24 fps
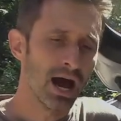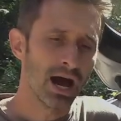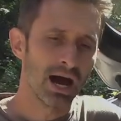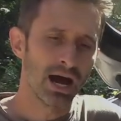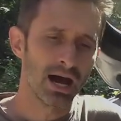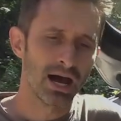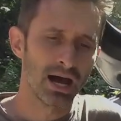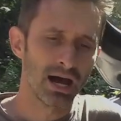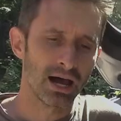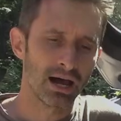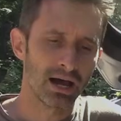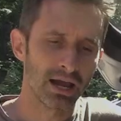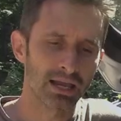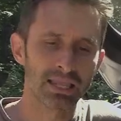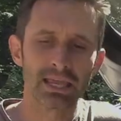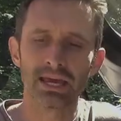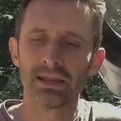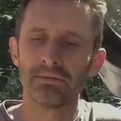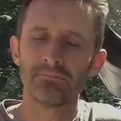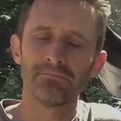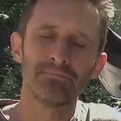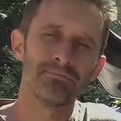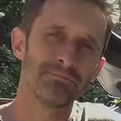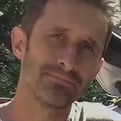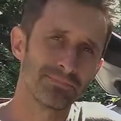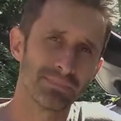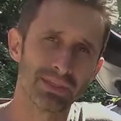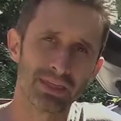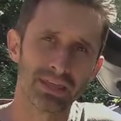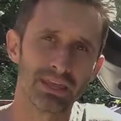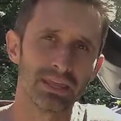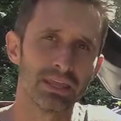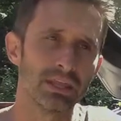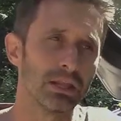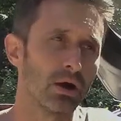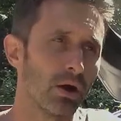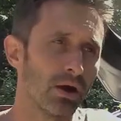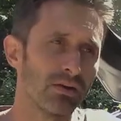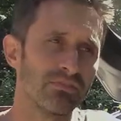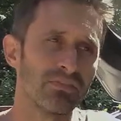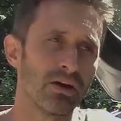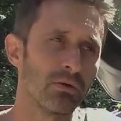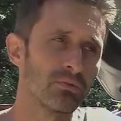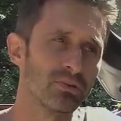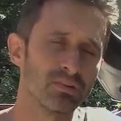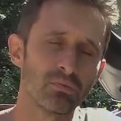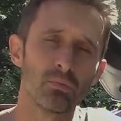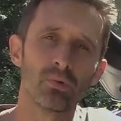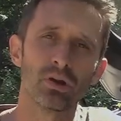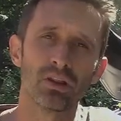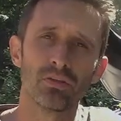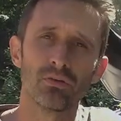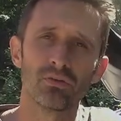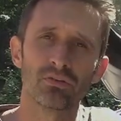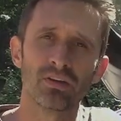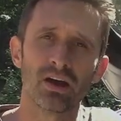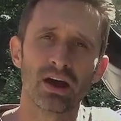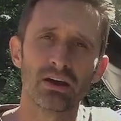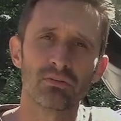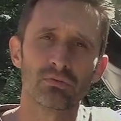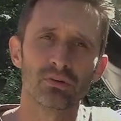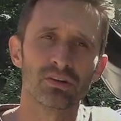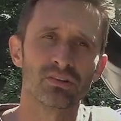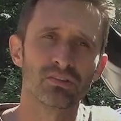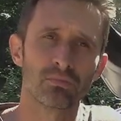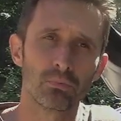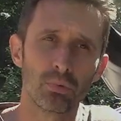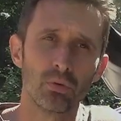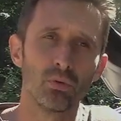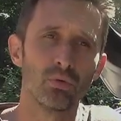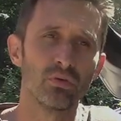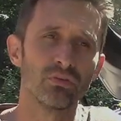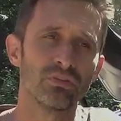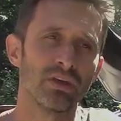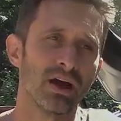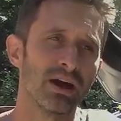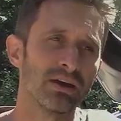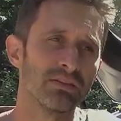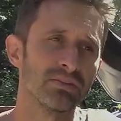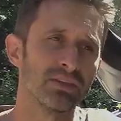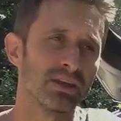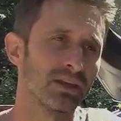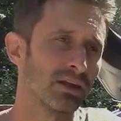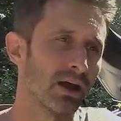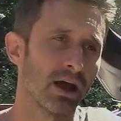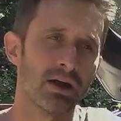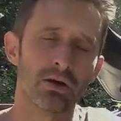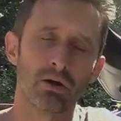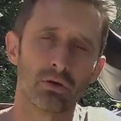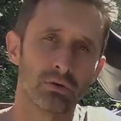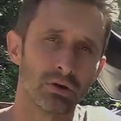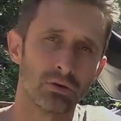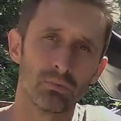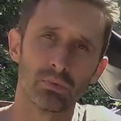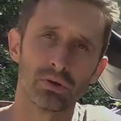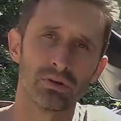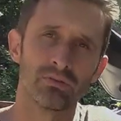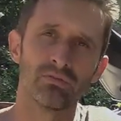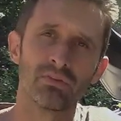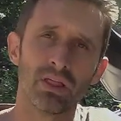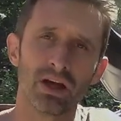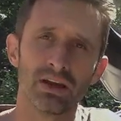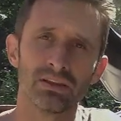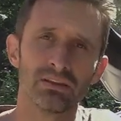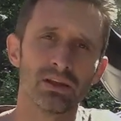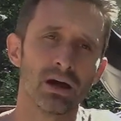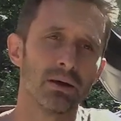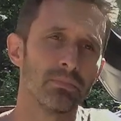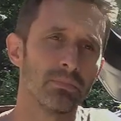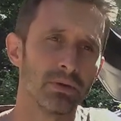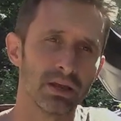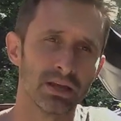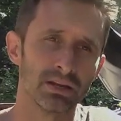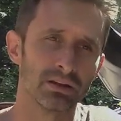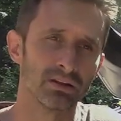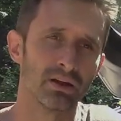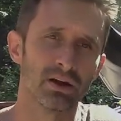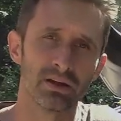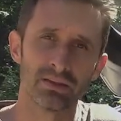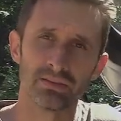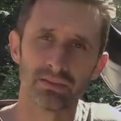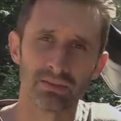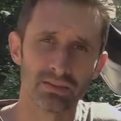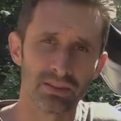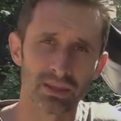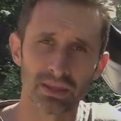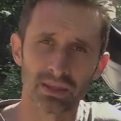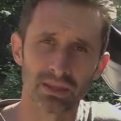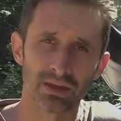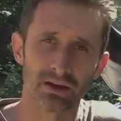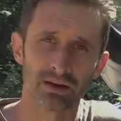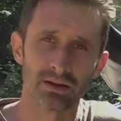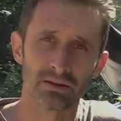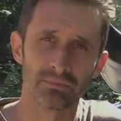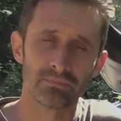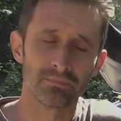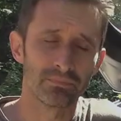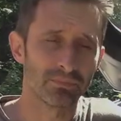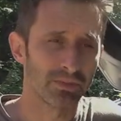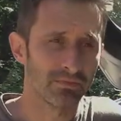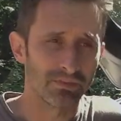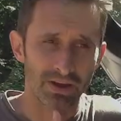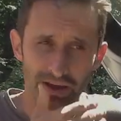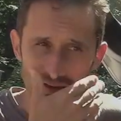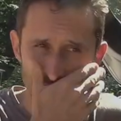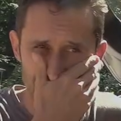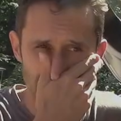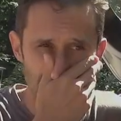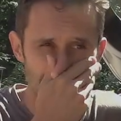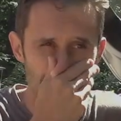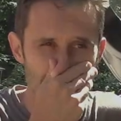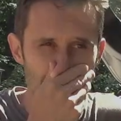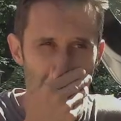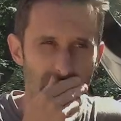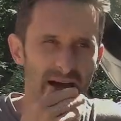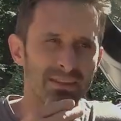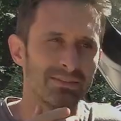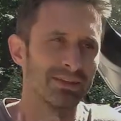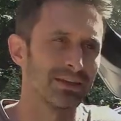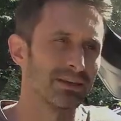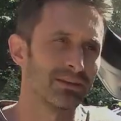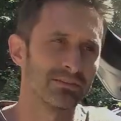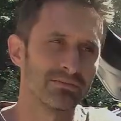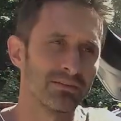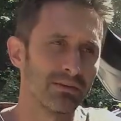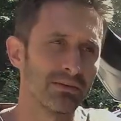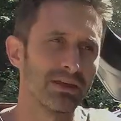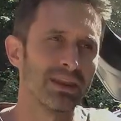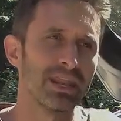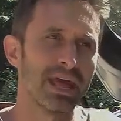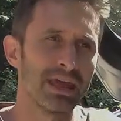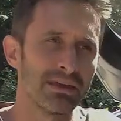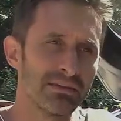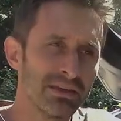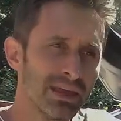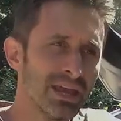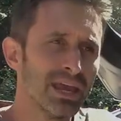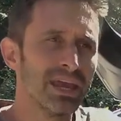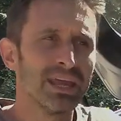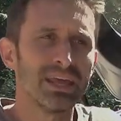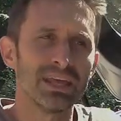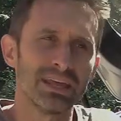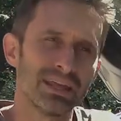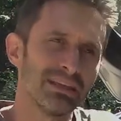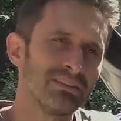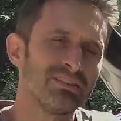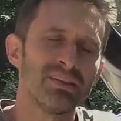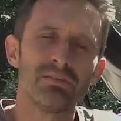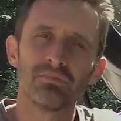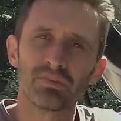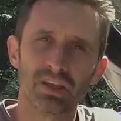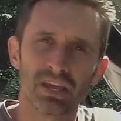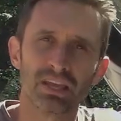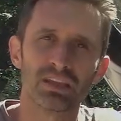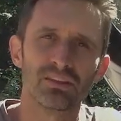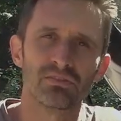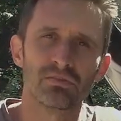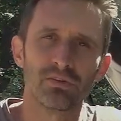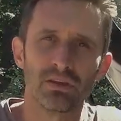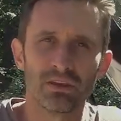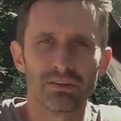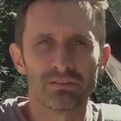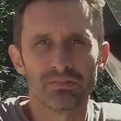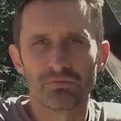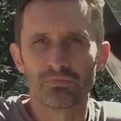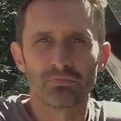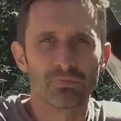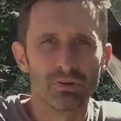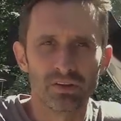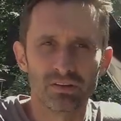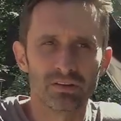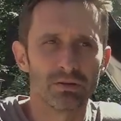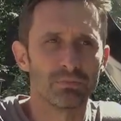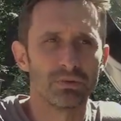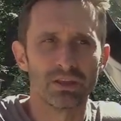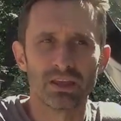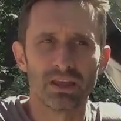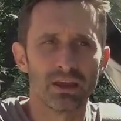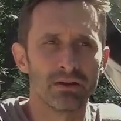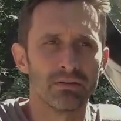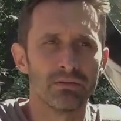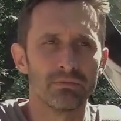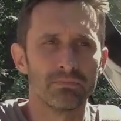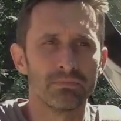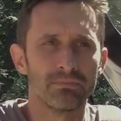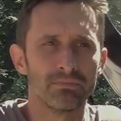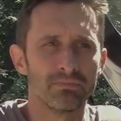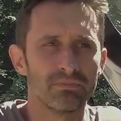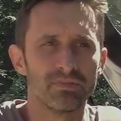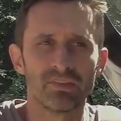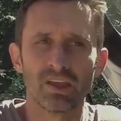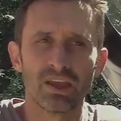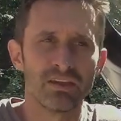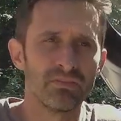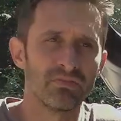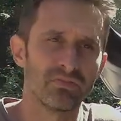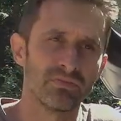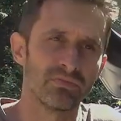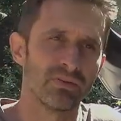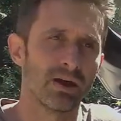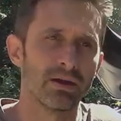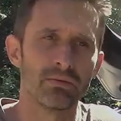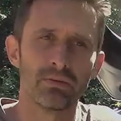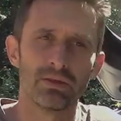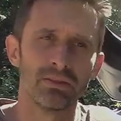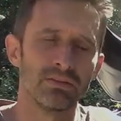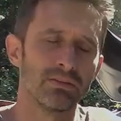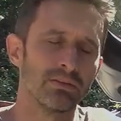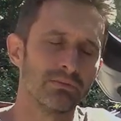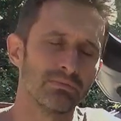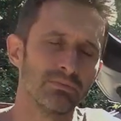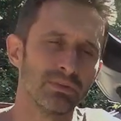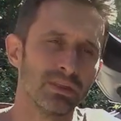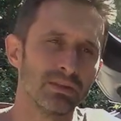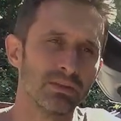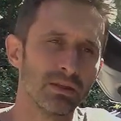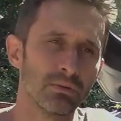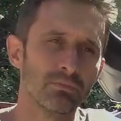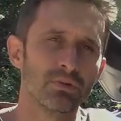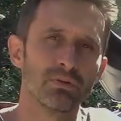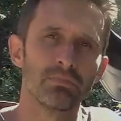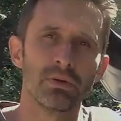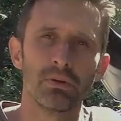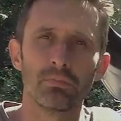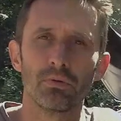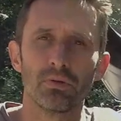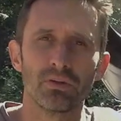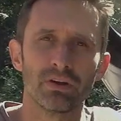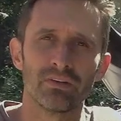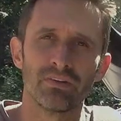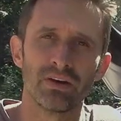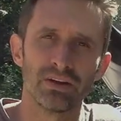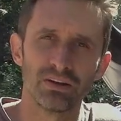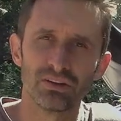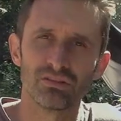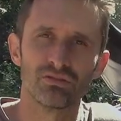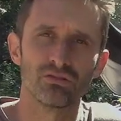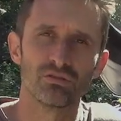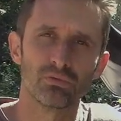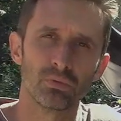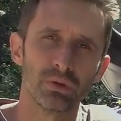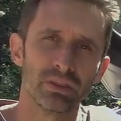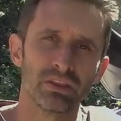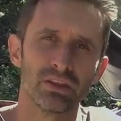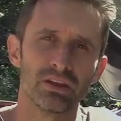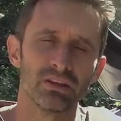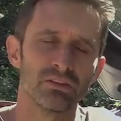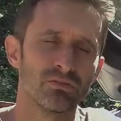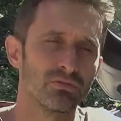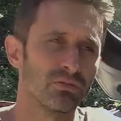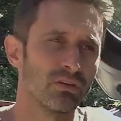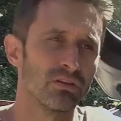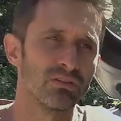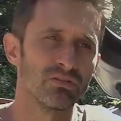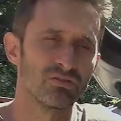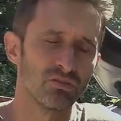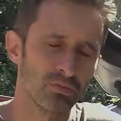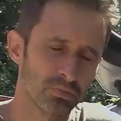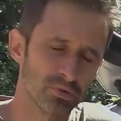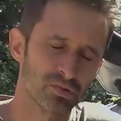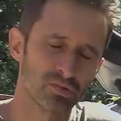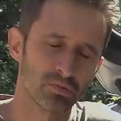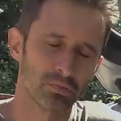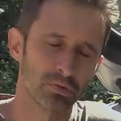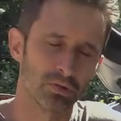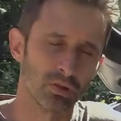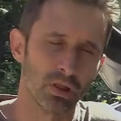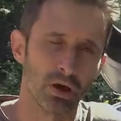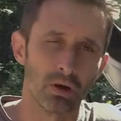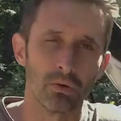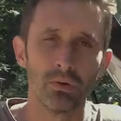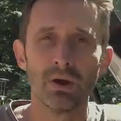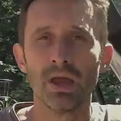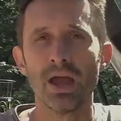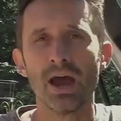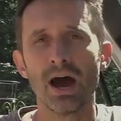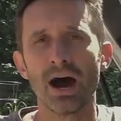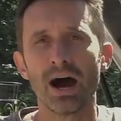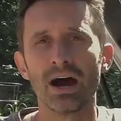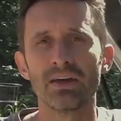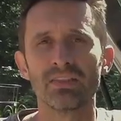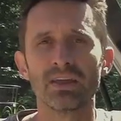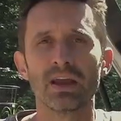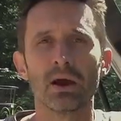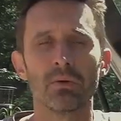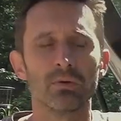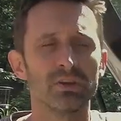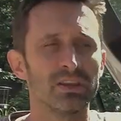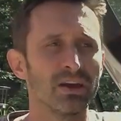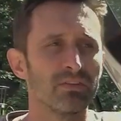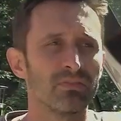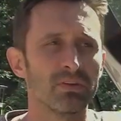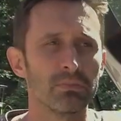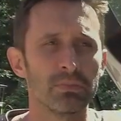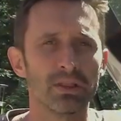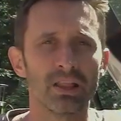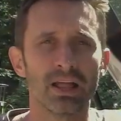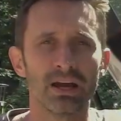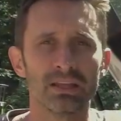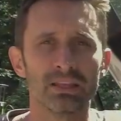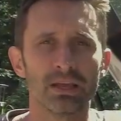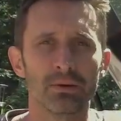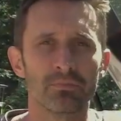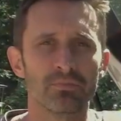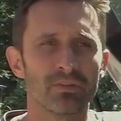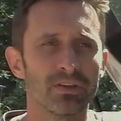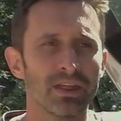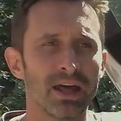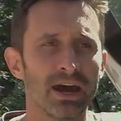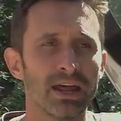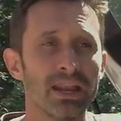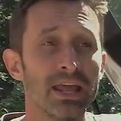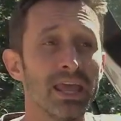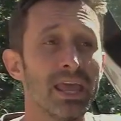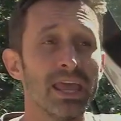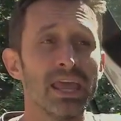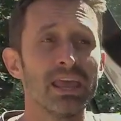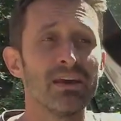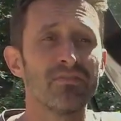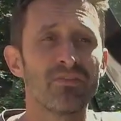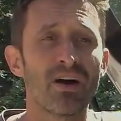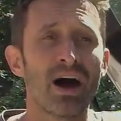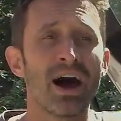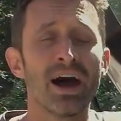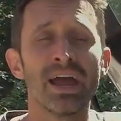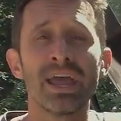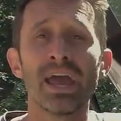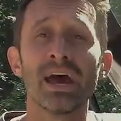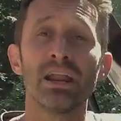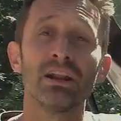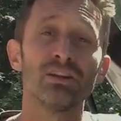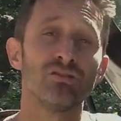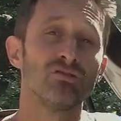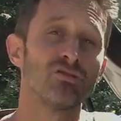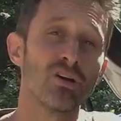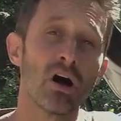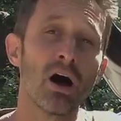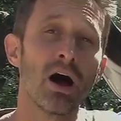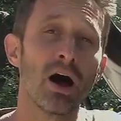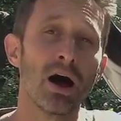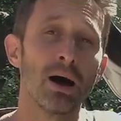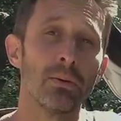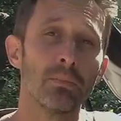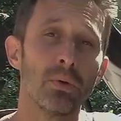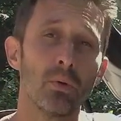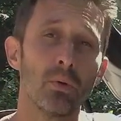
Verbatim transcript: Uh, again, eh, you know, if I was in one of those high risk pools, I think I already would have lined up and gotten the uh, the vaccine. I think it it, it, it seems like it's it's reasonably uh, safe. I mean, the, the, number of people that have had issues with it is is super super low. I think I would definitely be lined up for that. If I had a job